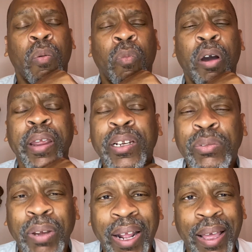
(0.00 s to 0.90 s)
Well, here's
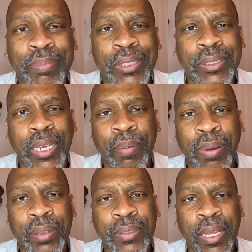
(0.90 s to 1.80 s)
what I have to say
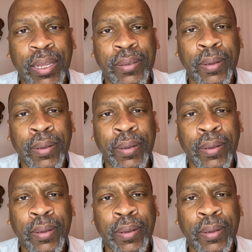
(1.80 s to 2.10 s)
about that.